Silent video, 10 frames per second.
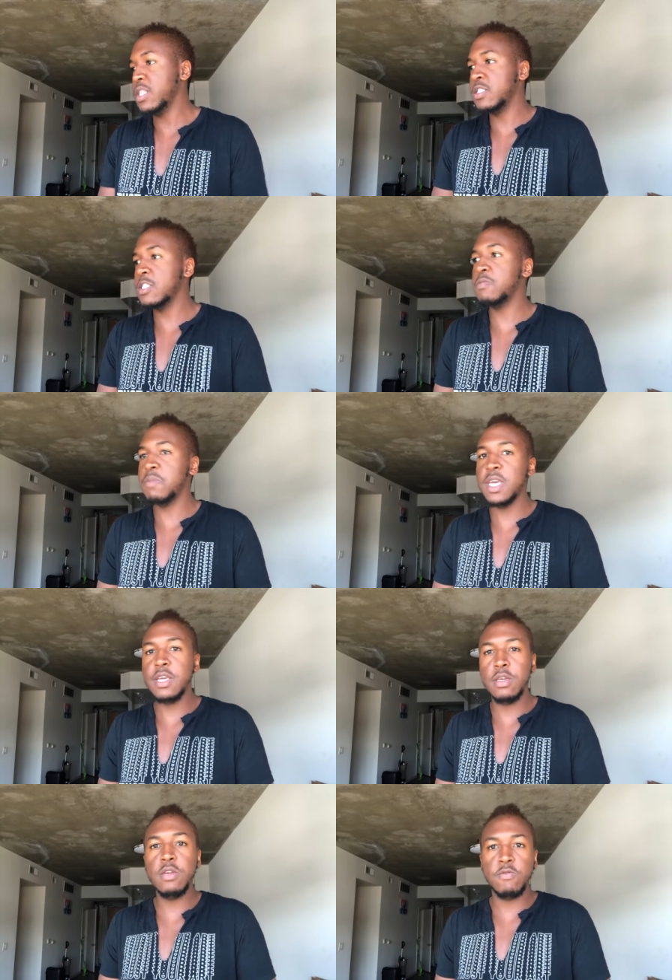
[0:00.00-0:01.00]
does this
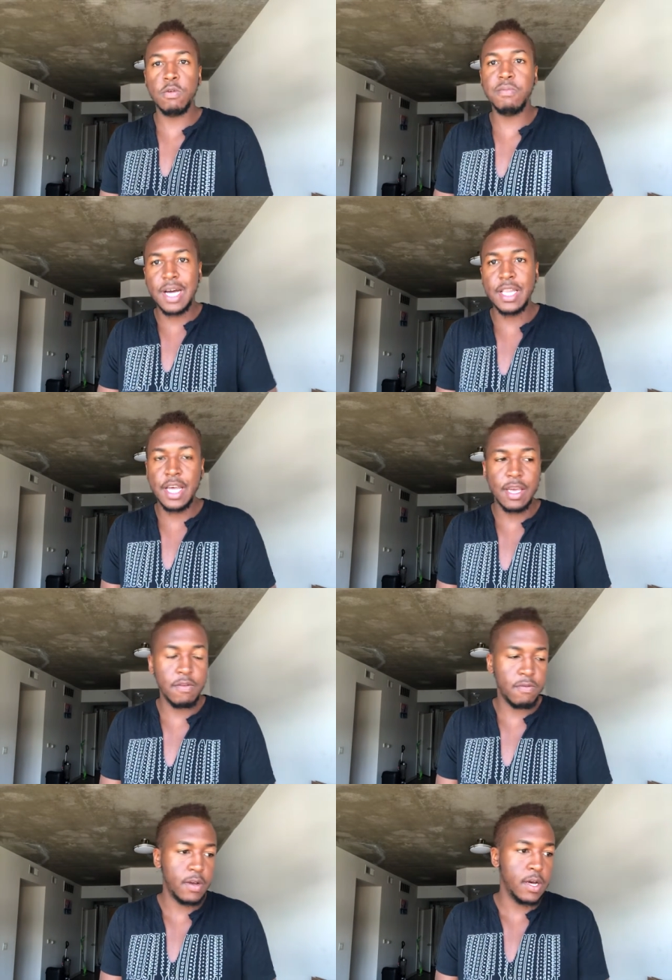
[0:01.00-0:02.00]
mean for my
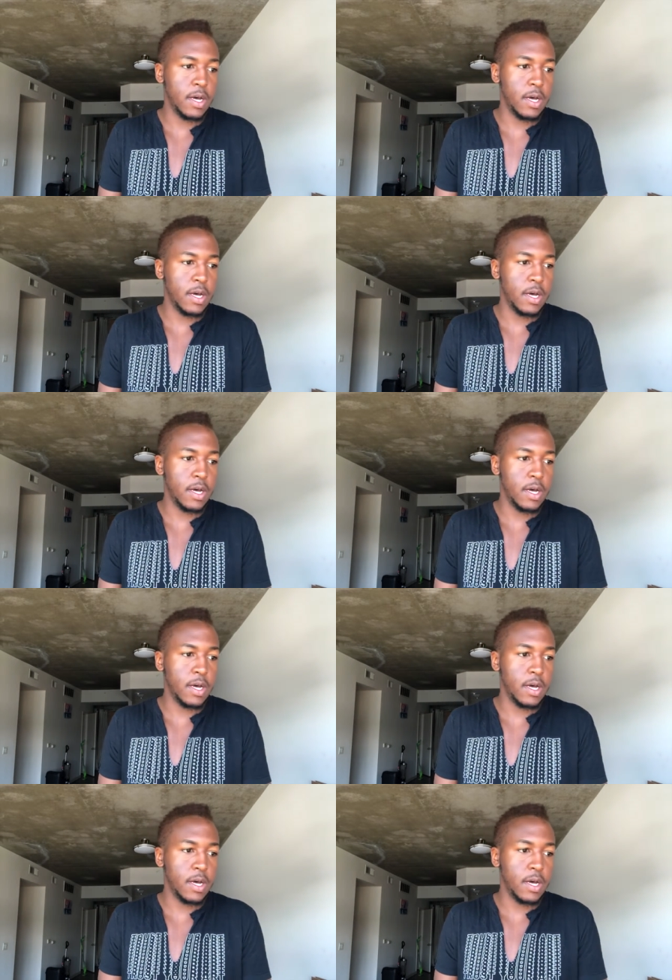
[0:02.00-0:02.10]
life?